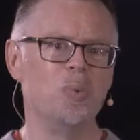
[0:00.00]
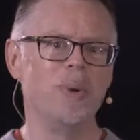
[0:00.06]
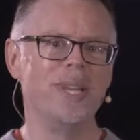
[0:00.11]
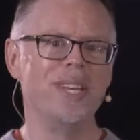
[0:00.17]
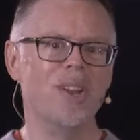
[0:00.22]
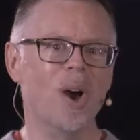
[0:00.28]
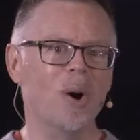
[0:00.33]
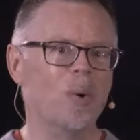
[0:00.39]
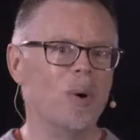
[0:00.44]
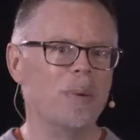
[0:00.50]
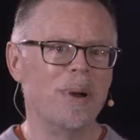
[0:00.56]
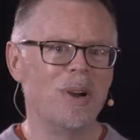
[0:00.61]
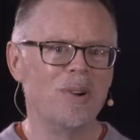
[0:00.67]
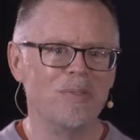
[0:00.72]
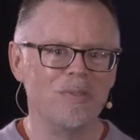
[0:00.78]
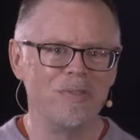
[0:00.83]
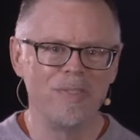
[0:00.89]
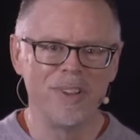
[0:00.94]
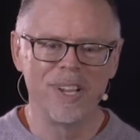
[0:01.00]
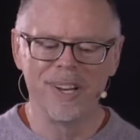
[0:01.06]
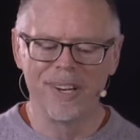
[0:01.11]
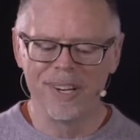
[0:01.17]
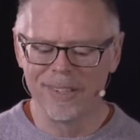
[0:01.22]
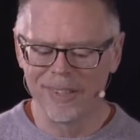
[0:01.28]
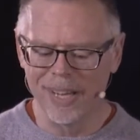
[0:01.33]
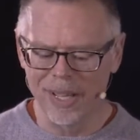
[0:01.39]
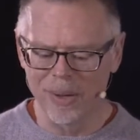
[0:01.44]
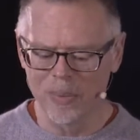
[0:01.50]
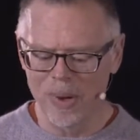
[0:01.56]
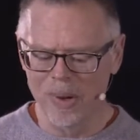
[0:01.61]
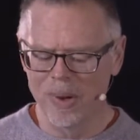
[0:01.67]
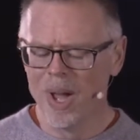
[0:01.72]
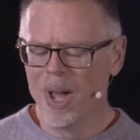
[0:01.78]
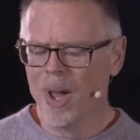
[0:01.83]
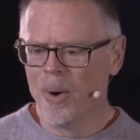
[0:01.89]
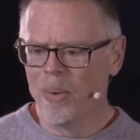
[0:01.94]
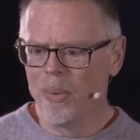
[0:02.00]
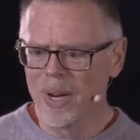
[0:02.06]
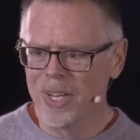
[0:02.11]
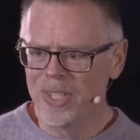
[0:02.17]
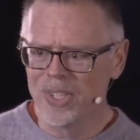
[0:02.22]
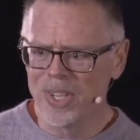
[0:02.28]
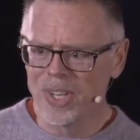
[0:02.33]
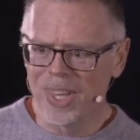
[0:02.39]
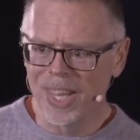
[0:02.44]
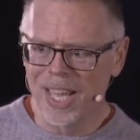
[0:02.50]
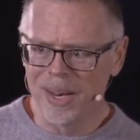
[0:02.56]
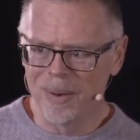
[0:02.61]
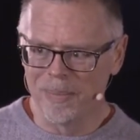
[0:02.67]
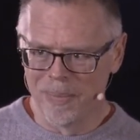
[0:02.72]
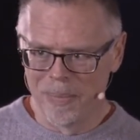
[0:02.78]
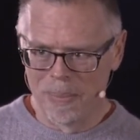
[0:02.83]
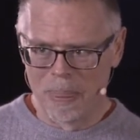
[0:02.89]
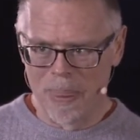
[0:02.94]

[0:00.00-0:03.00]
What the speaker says: we know about fear? Like what is it that